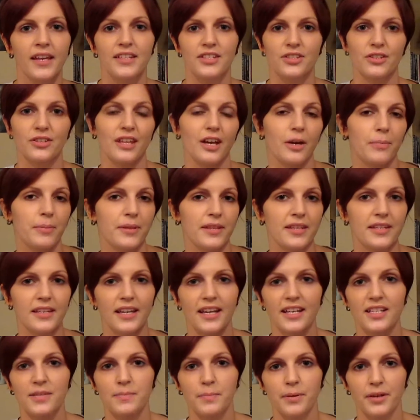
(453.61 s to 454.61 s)
so that'll be the
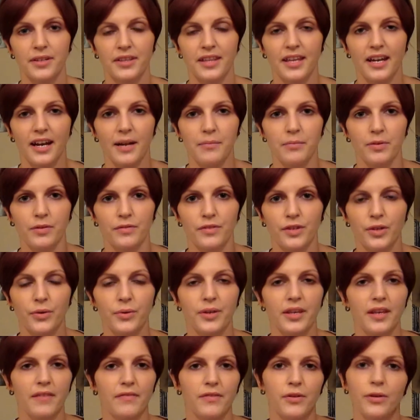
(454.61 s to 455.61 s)
next book that I'm
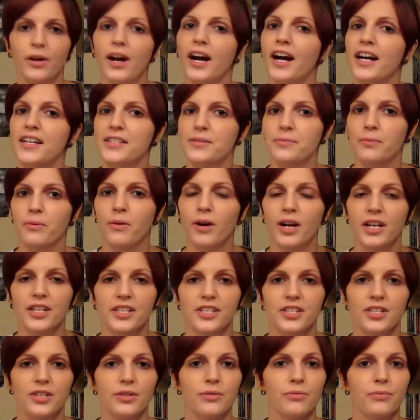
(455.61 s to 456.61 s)
reviewing if you guys want
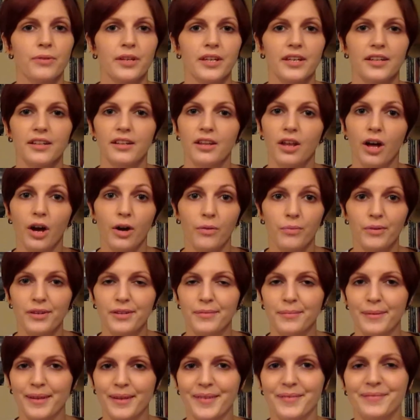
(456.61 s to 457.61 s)
to read along
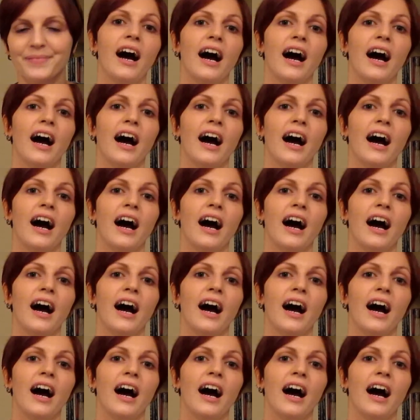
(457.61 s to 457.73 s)
with me.